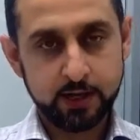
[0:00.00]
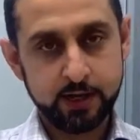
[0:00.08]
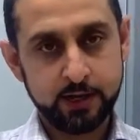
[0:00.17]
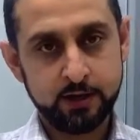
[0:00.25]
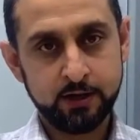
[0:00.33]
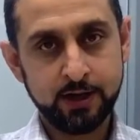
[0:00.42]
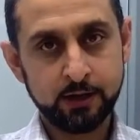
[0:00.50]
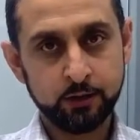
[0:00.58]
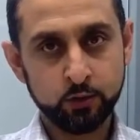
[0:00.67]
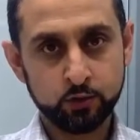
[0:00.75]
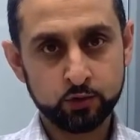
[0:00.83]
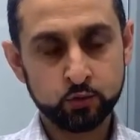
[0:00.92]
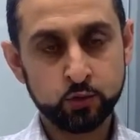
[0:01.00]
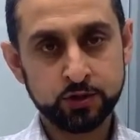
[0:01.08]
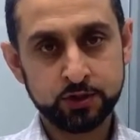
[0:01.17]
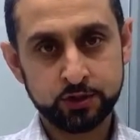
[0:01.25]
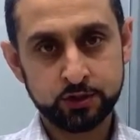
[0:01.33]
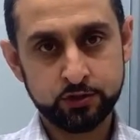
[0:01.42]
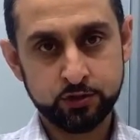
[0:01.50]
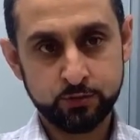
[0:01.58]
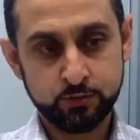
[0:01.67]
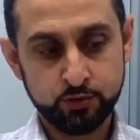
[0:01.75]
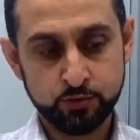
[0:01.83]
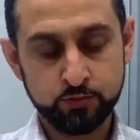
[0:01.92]
landlords wanting
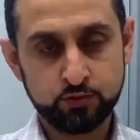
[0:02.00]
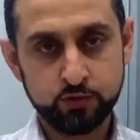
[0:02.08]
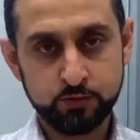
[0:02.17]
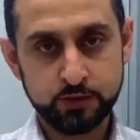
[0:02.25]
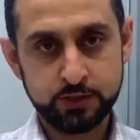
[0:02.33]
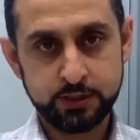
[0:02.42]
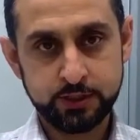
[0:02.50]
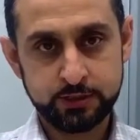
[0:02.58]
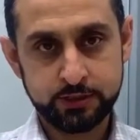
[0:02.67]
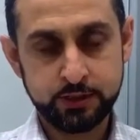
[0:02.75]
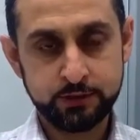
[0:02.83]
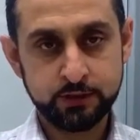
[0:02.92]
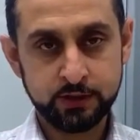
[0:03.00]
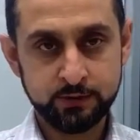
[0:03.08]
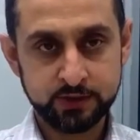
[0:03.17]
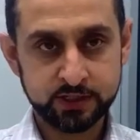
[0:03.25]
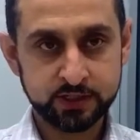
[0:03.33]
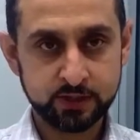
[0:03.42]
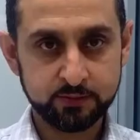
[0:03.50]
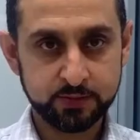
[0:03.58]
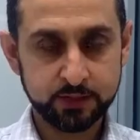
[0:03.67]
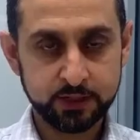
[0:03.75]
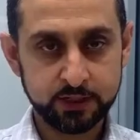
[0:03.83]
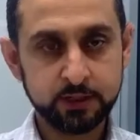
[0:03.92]
to put properties into a limited
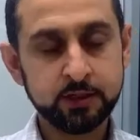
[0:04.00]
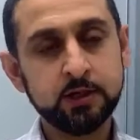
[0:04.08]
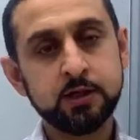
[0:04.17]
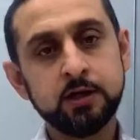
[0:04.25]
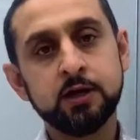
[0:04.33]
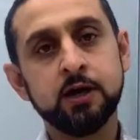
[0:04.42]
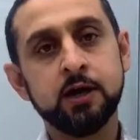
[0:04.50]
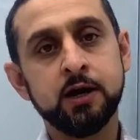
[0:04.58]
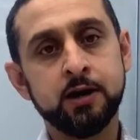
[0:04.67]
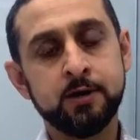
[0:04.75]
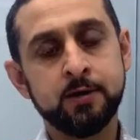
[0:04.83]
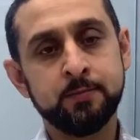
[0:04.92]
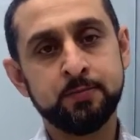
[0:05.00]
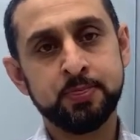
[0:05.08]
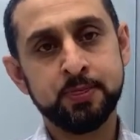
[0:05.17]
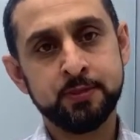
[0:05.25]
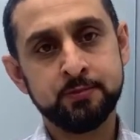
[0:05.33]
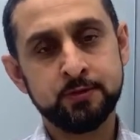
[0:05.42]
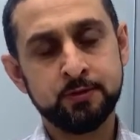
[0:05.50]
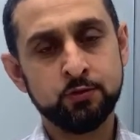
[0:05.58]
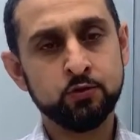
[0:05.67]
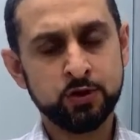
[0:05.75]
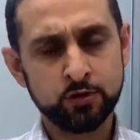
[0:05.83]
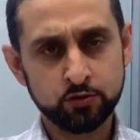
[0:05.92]
company
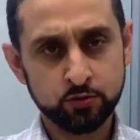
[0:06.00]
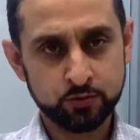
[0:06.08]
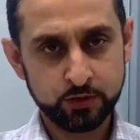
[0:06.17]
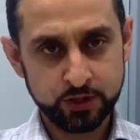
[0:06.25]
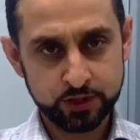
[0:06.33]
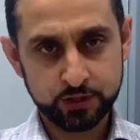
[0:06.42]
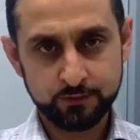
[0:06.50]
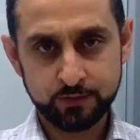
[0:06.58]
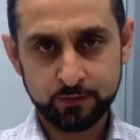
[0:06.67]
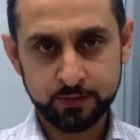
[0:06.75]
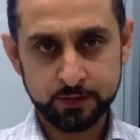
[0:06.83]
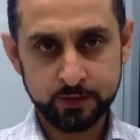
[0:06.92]
or incorporation of